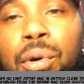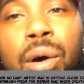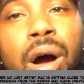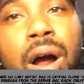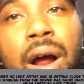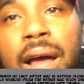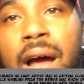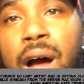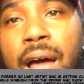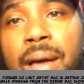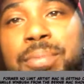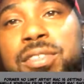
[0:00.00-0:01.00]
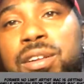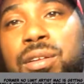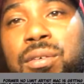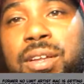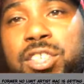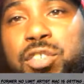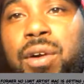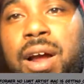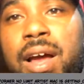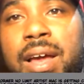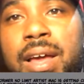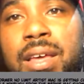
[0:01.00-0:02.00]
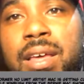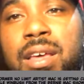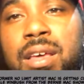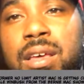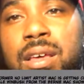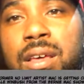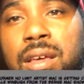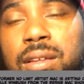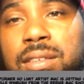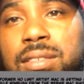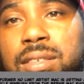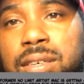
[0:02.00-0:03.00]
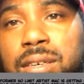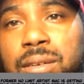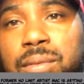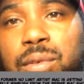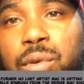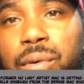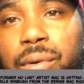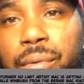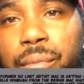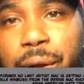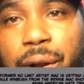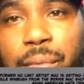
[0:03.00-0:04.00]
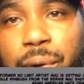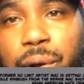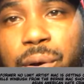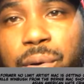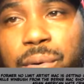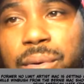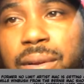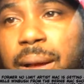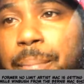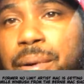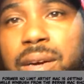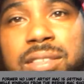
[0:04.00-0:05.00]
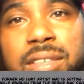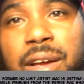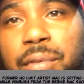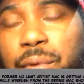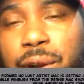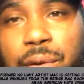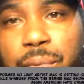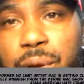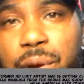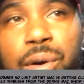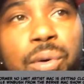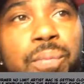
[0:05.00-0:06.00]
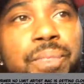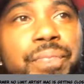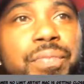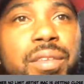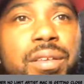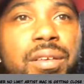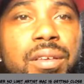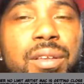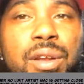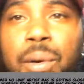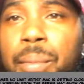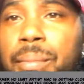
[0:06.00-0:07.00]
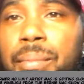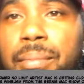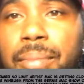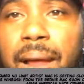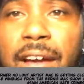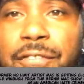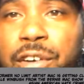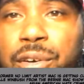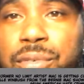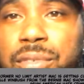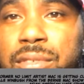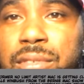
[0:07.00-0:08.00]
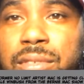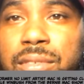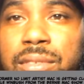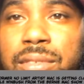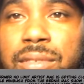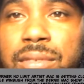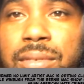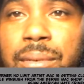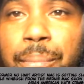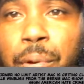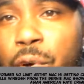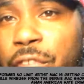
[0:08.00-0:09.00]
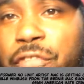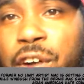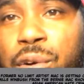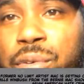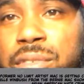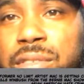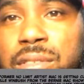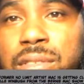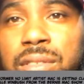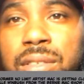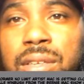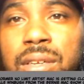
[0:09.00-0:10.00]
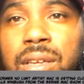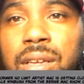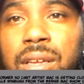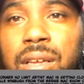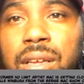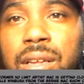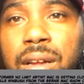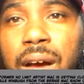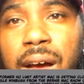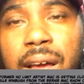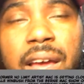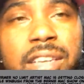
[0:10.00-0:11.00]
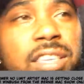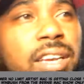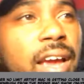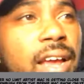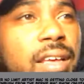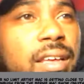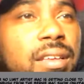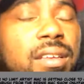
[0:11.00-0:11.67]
are absolutely trying to railroad, like Buck say, railroad, black folks, poor folks, the uneducated,